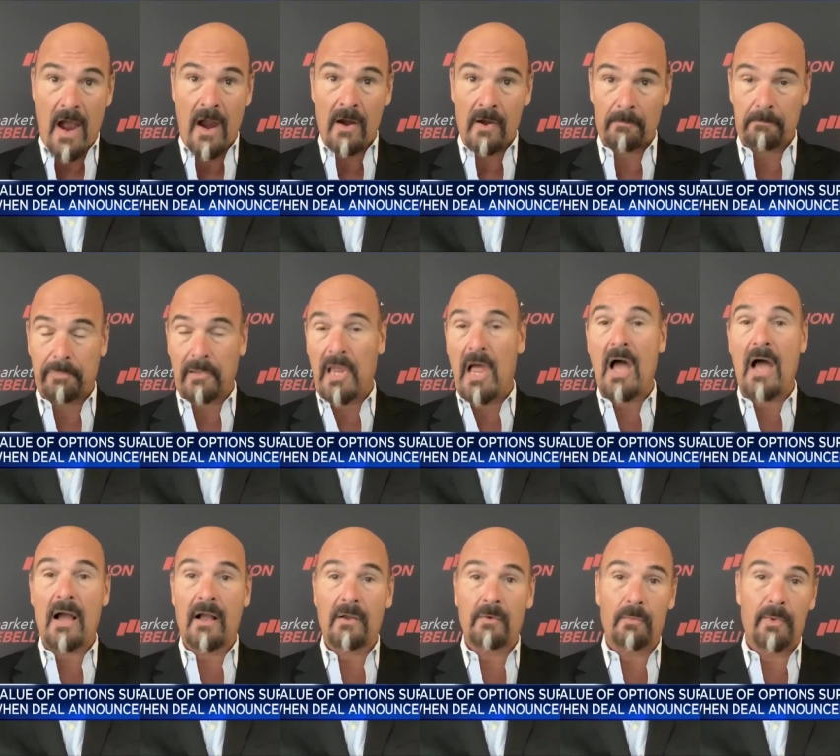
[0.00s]
our
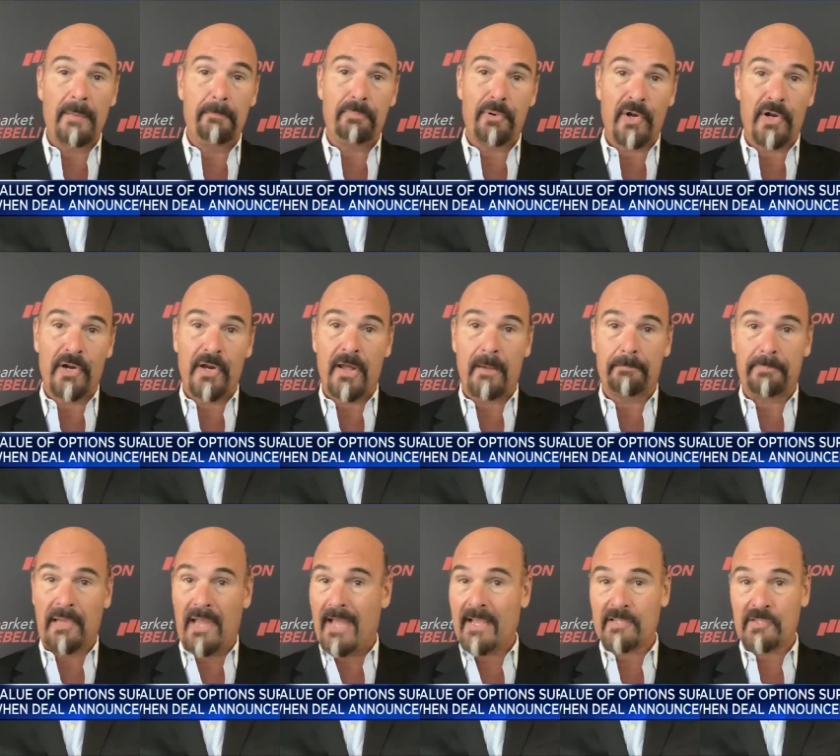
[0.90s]
blog, we put it
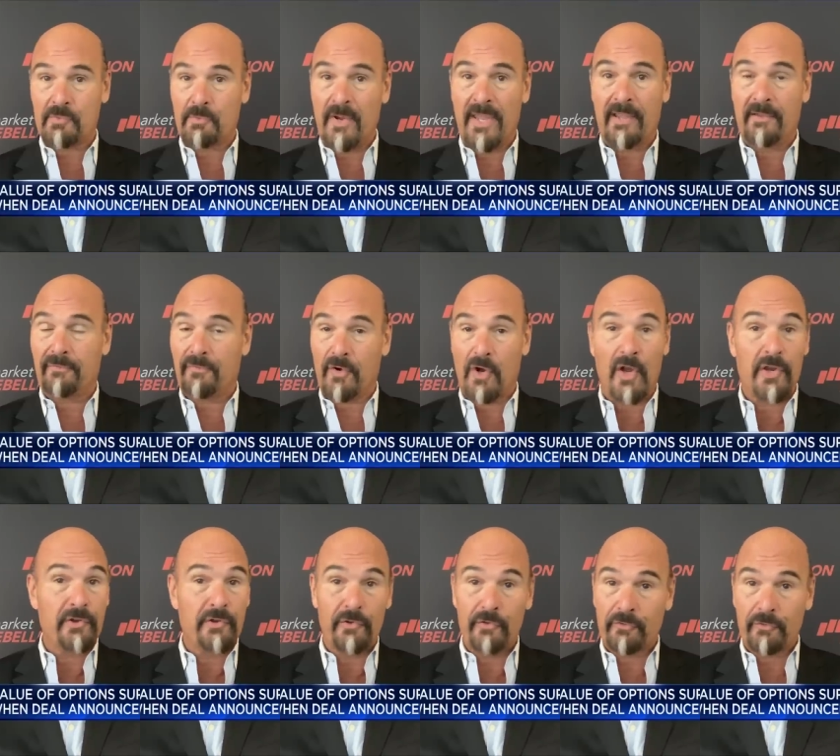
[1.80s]
up last week for
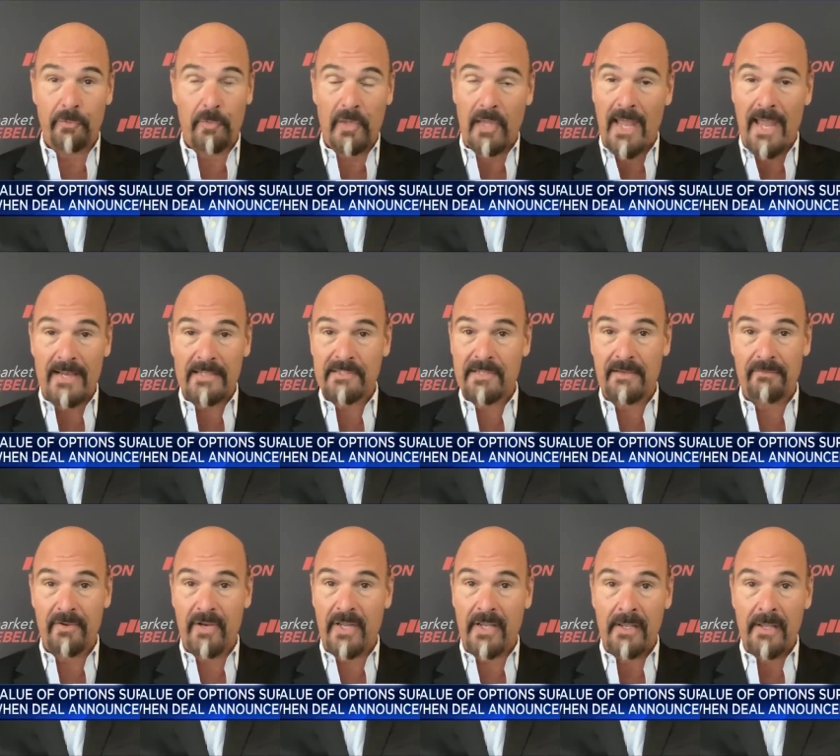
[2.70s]
unusual
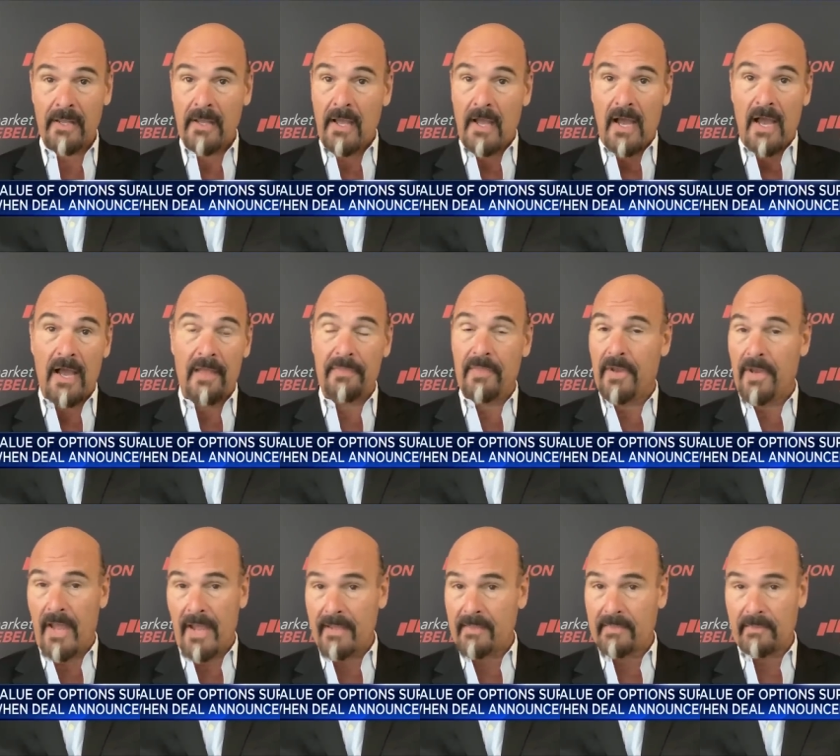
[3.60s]
activity on
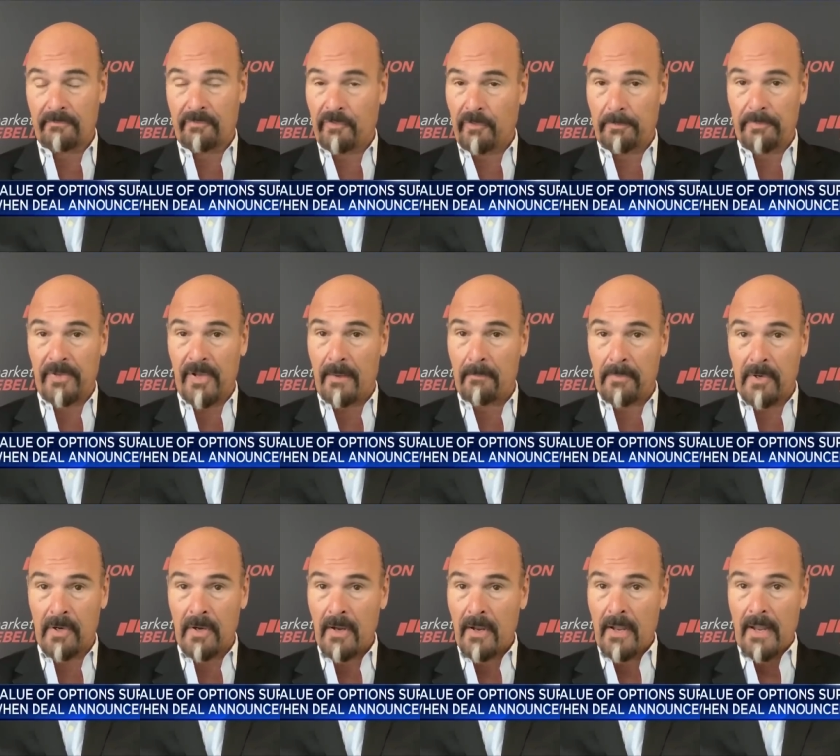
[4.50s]
the 9th of
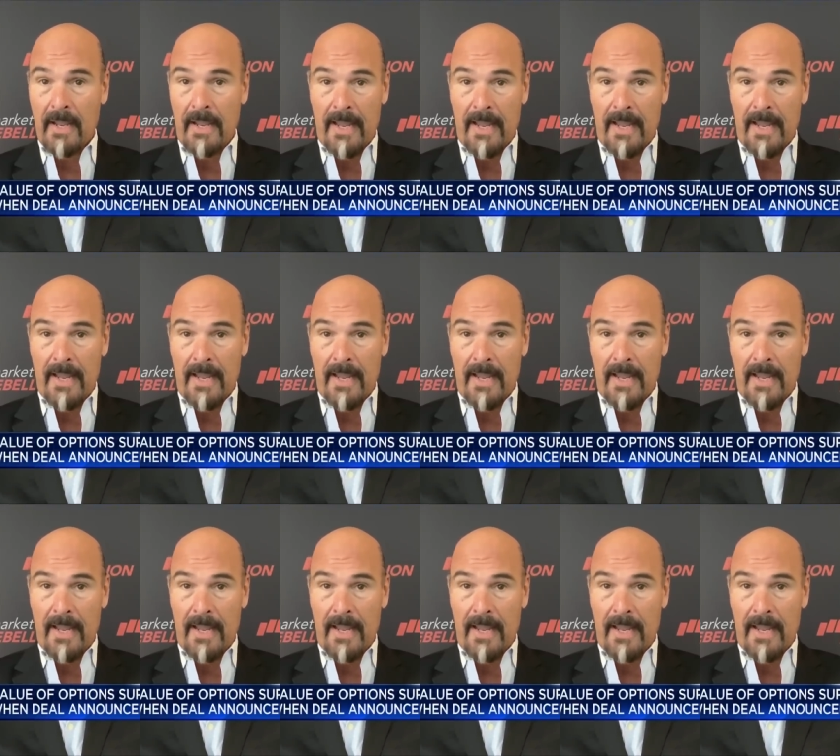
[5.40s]
September